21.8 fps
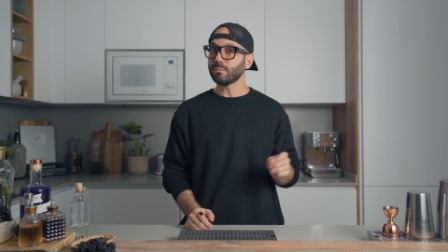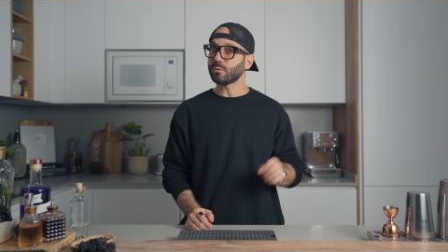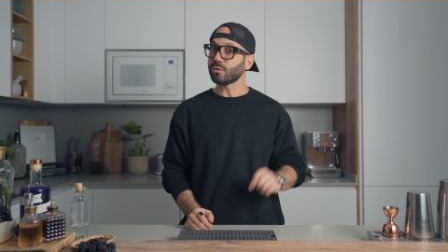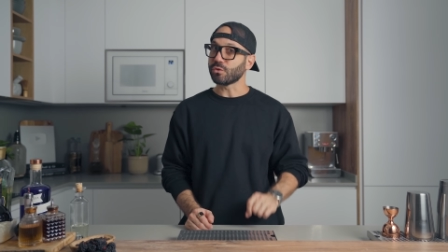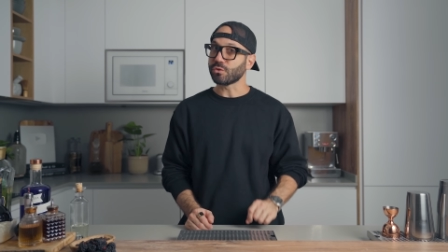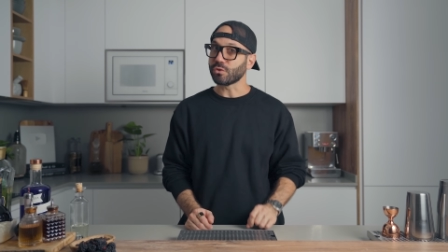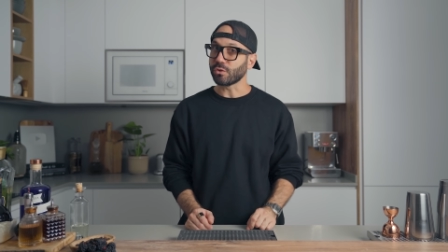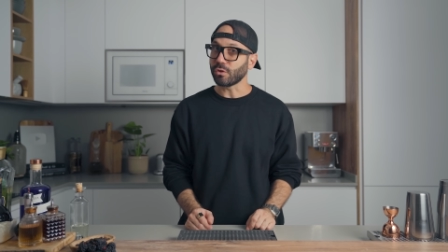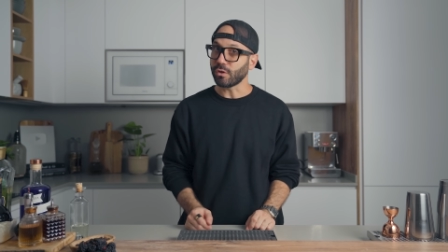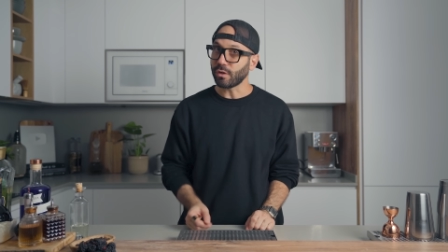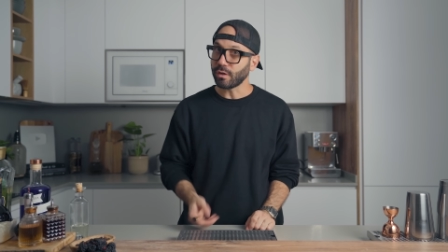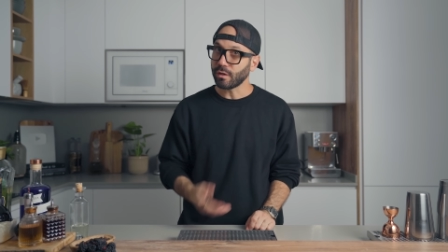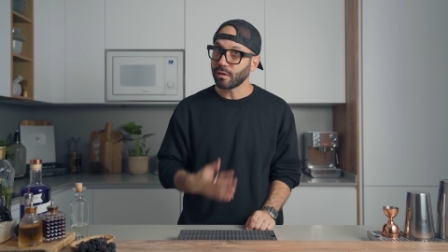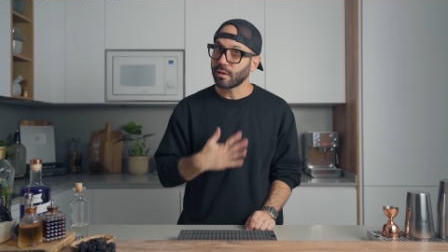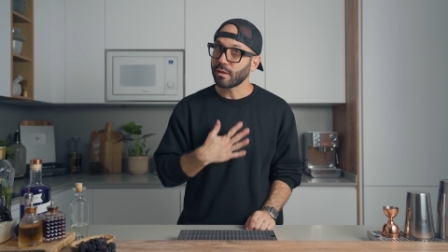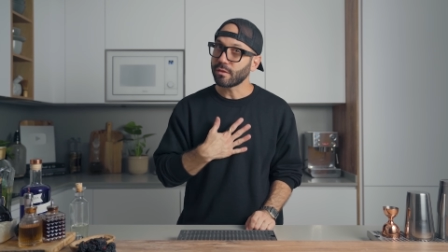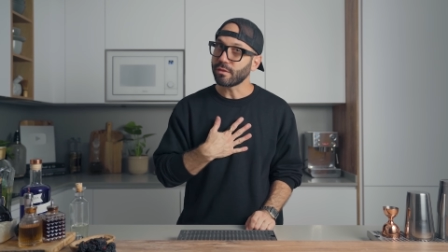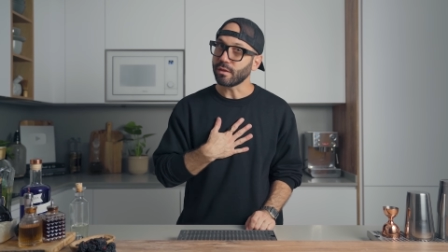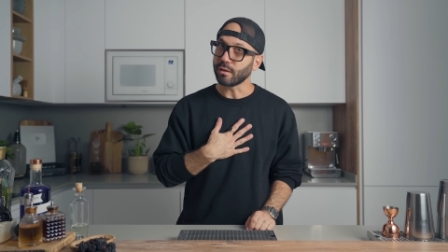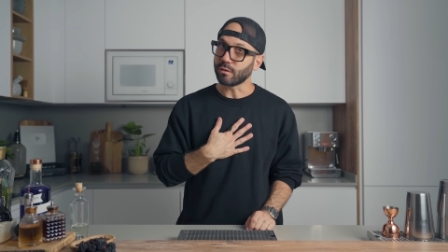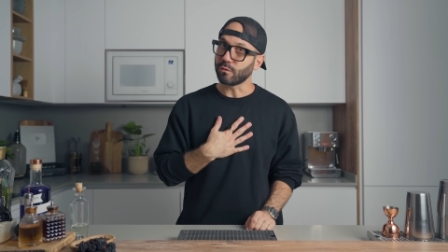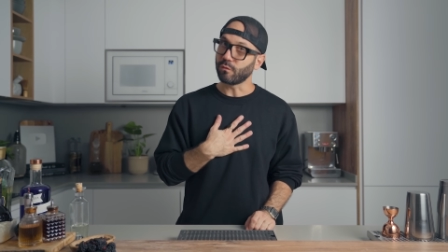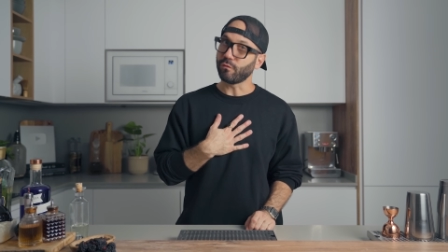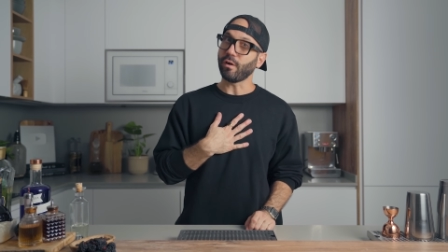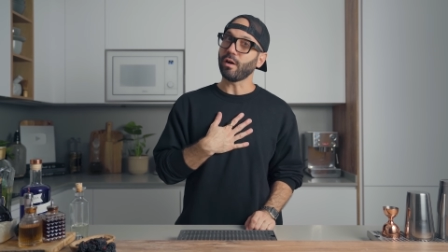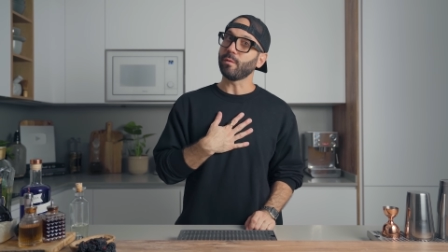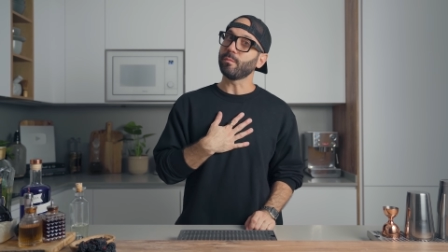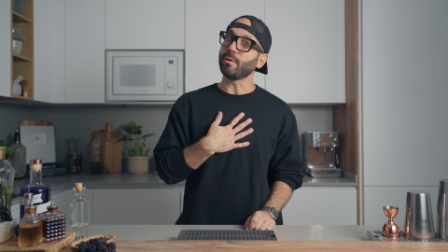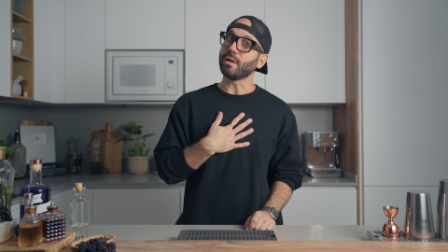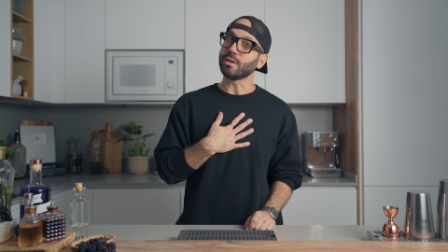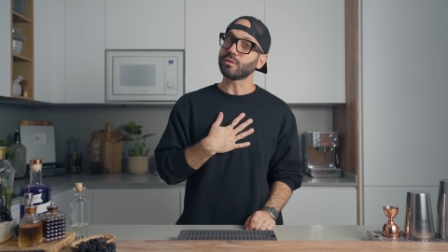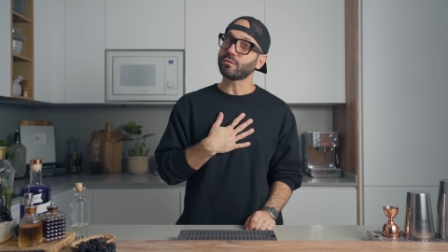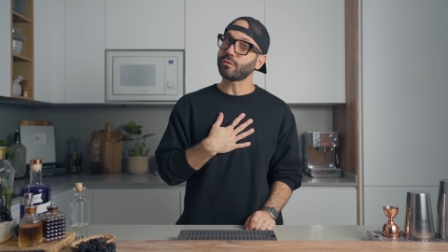so sir, Thank you very
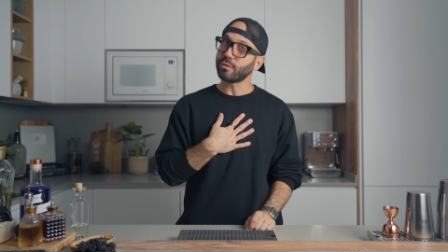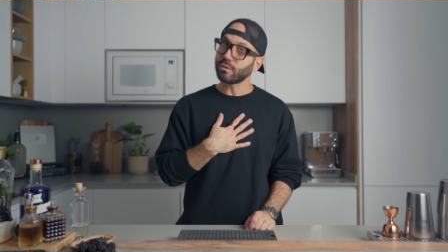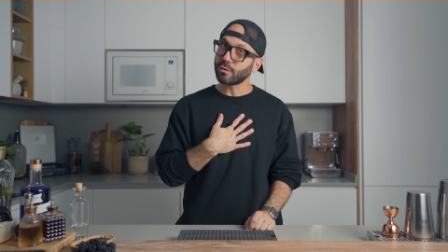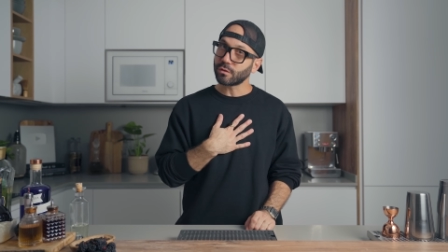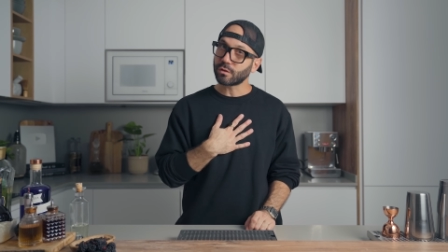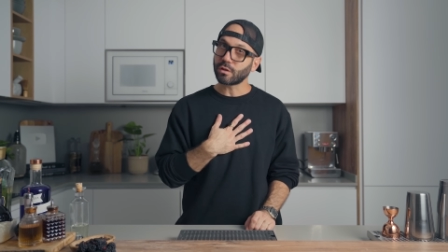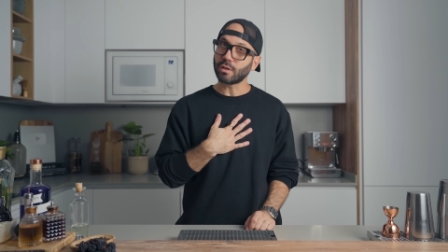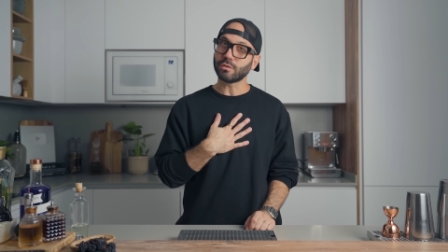much for your